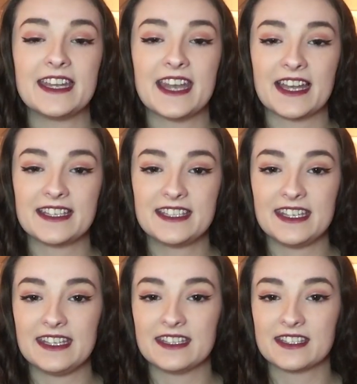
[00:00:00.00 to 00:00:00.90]
in
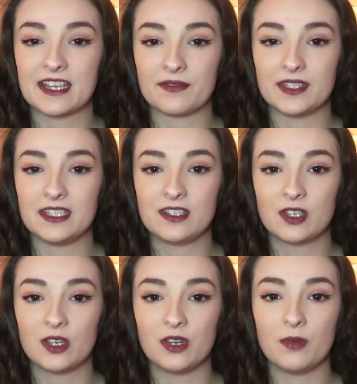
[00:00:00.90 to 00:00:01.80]

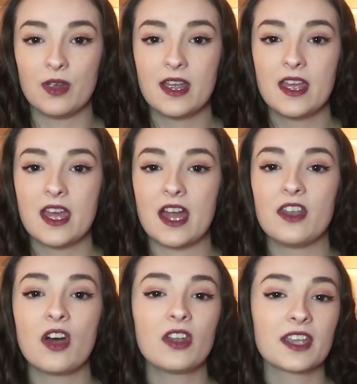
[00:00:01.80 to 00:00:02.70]
1972, and
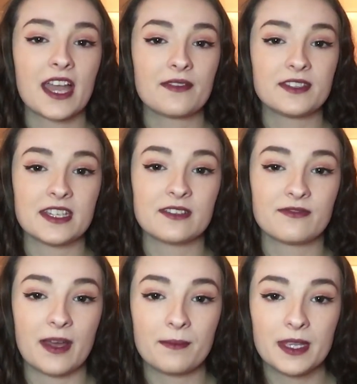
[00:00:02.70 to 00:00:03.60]
not long after his
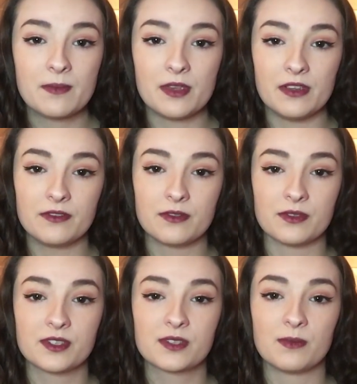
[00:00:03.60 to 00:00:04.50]
family moved to
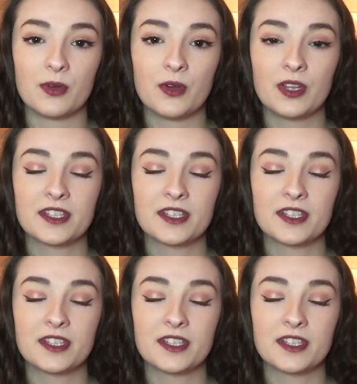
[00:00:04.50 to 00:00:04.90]
a small